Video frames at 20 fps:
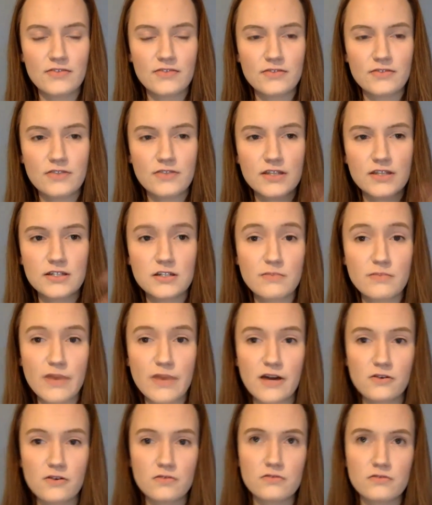this is
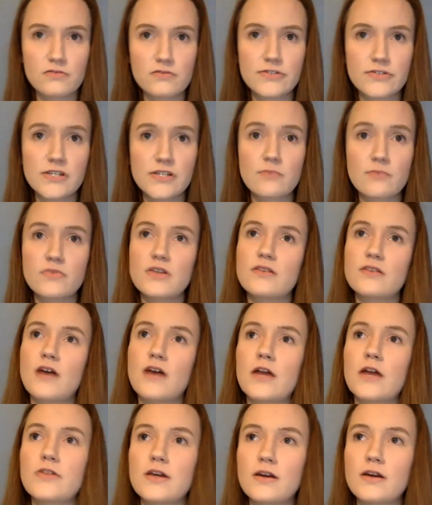about something that I
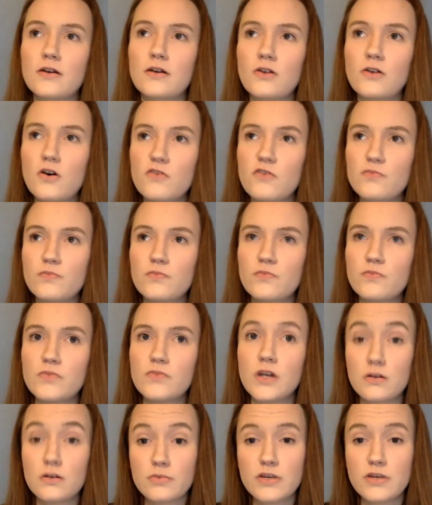think a lot of
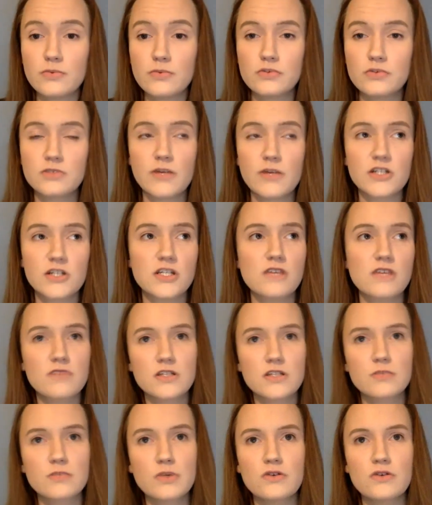young people especially have
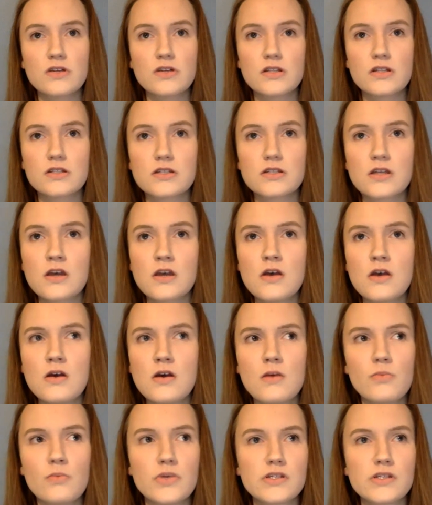experienced,
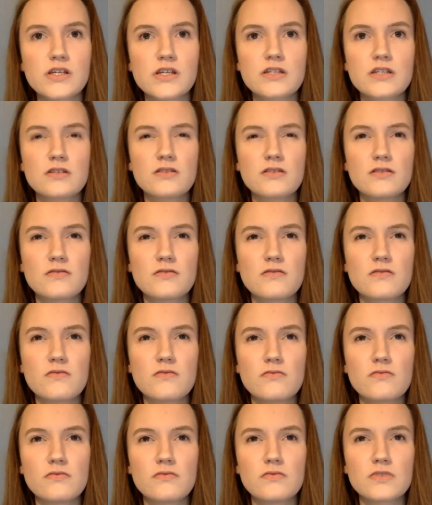but doesn't
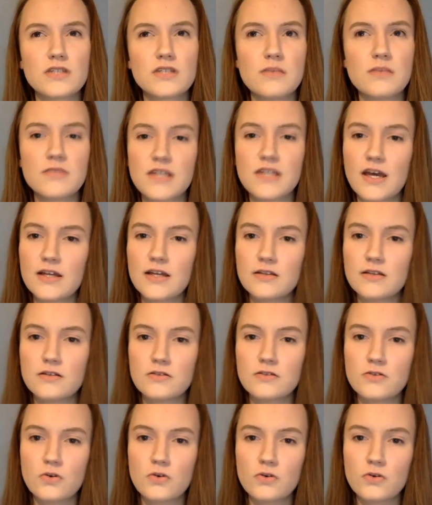seem to get
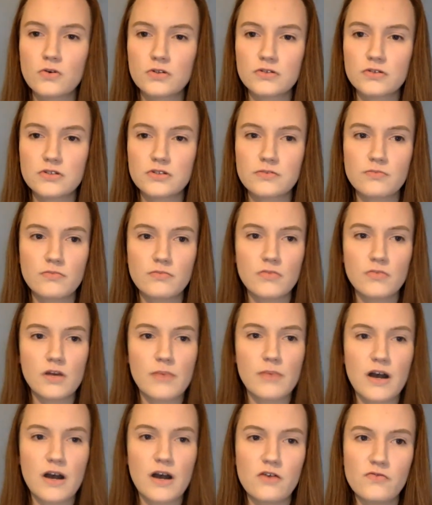talked
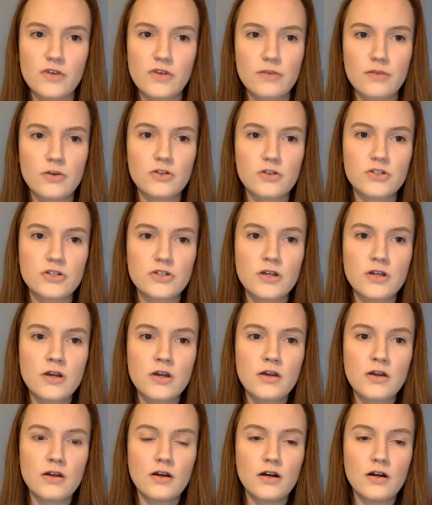about very much.
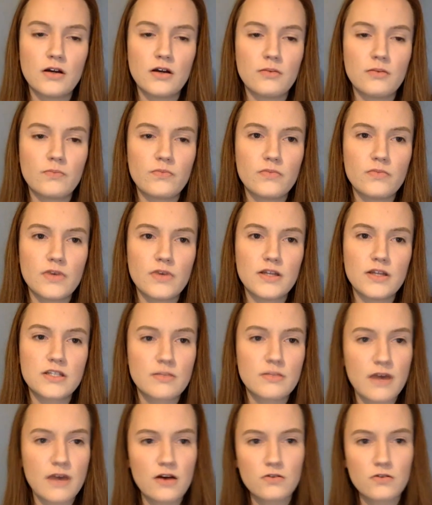It's
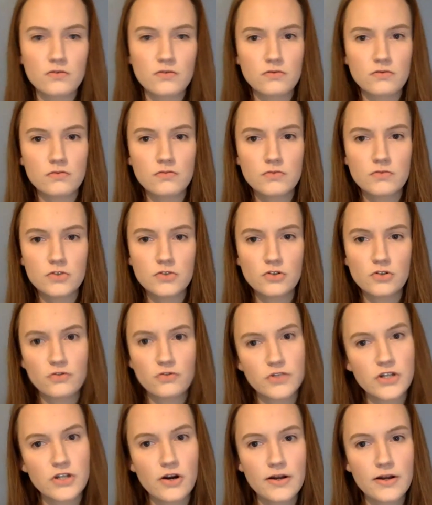about sort of
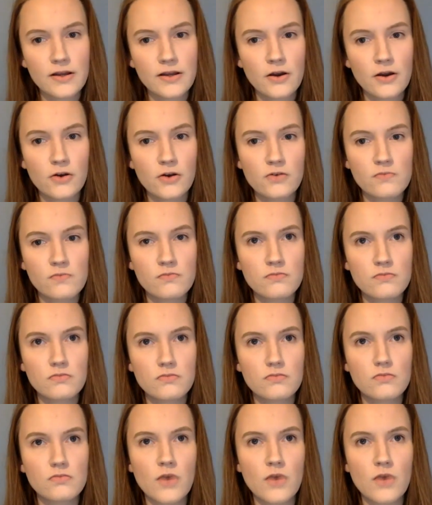returning home
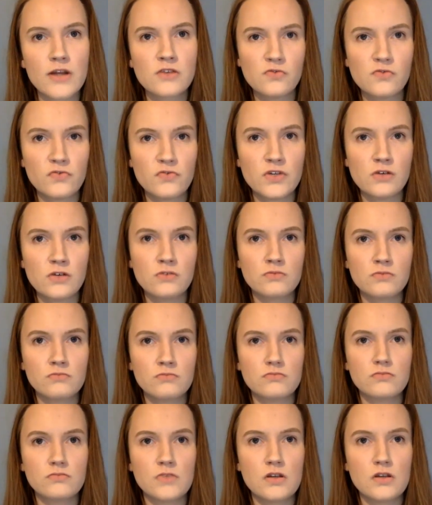when you feel
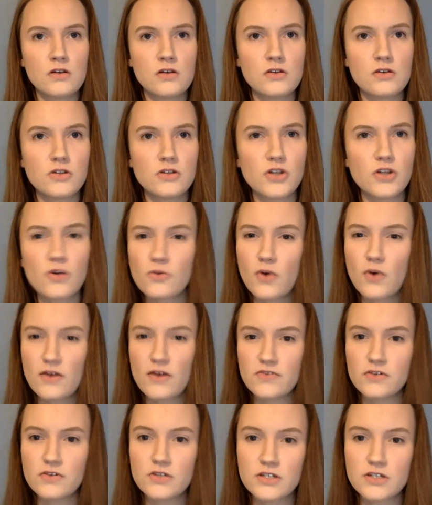you don't quite
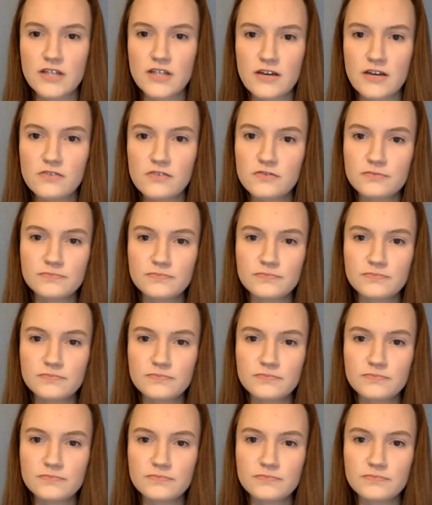feel yourself,